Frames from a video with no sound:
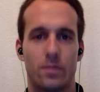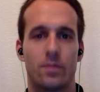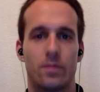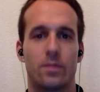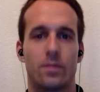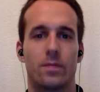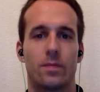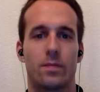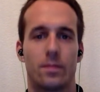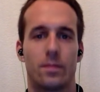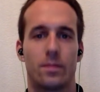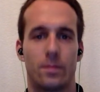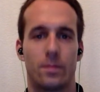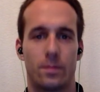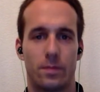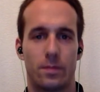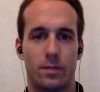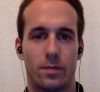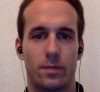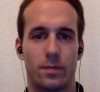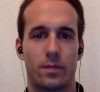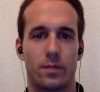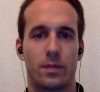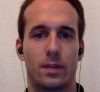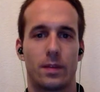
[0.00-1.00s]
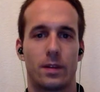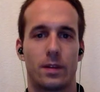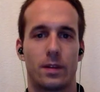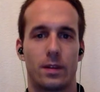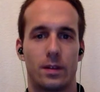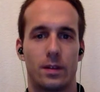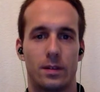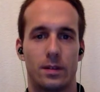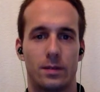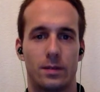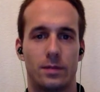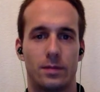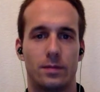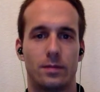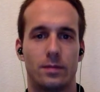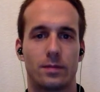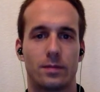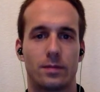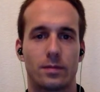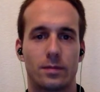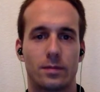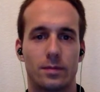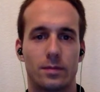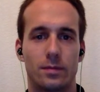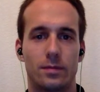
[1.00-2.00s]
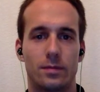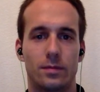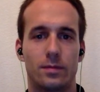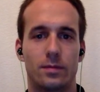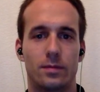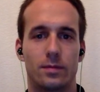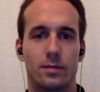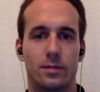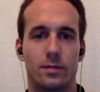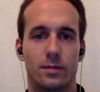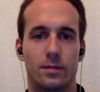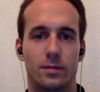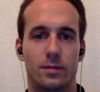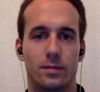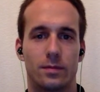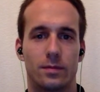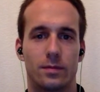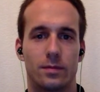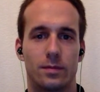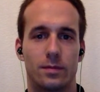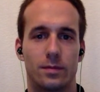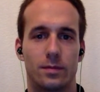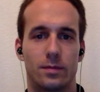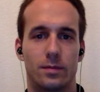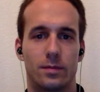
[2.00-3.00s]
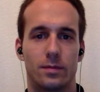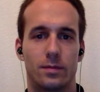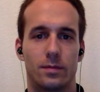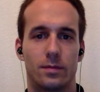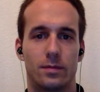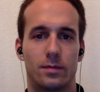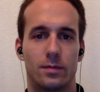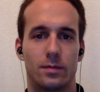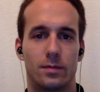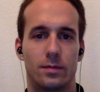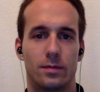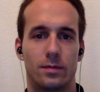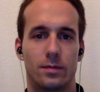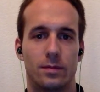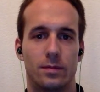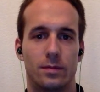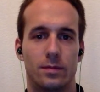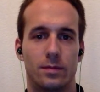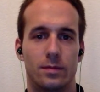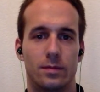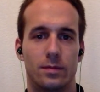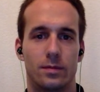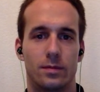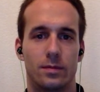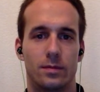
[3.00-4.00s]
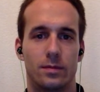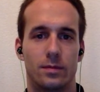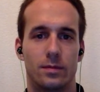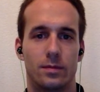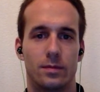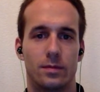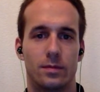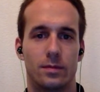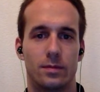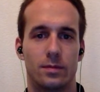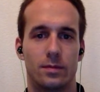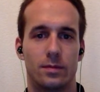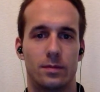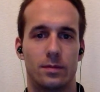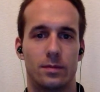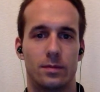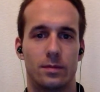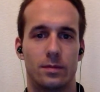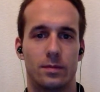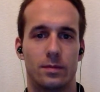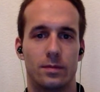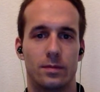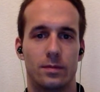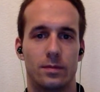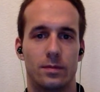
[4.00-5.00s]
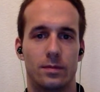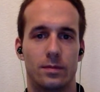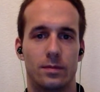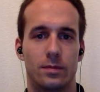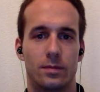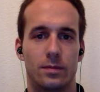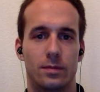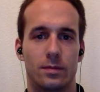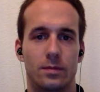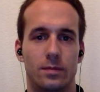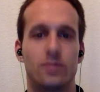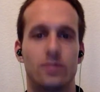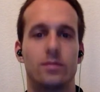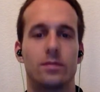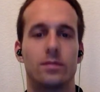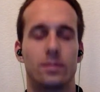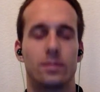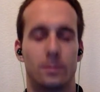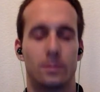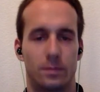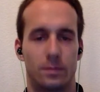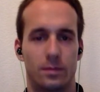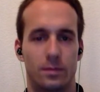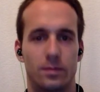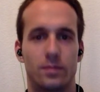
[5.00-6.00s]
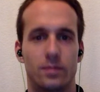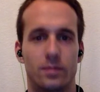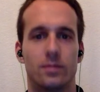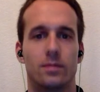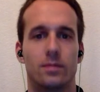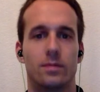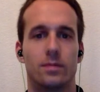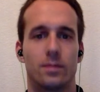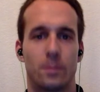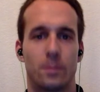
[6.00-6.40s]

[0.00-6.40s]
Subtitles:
The person shown says nothing.